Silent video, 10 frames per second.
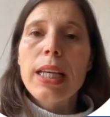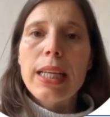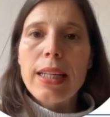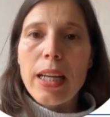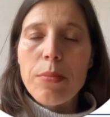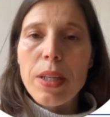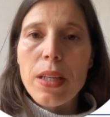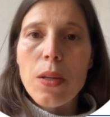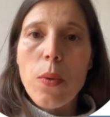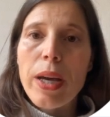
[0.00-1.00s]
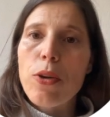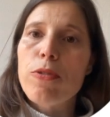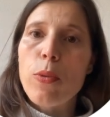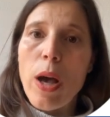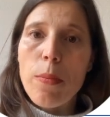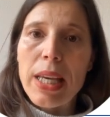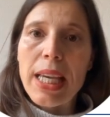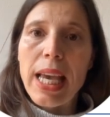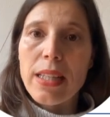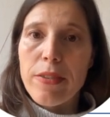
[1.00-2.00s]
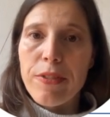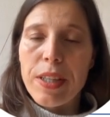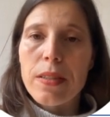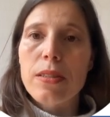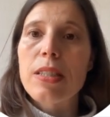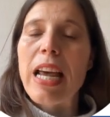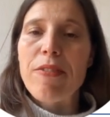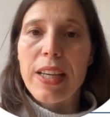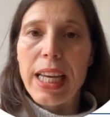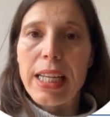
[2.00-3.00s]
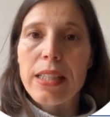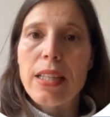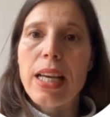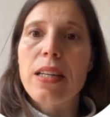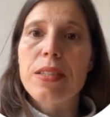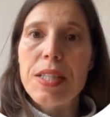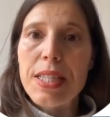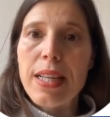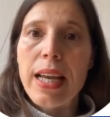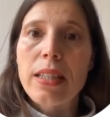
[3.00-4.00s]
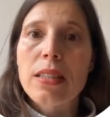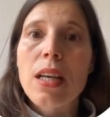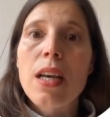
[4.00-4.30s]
it can be quite overwhelming and difficult to navigate and understand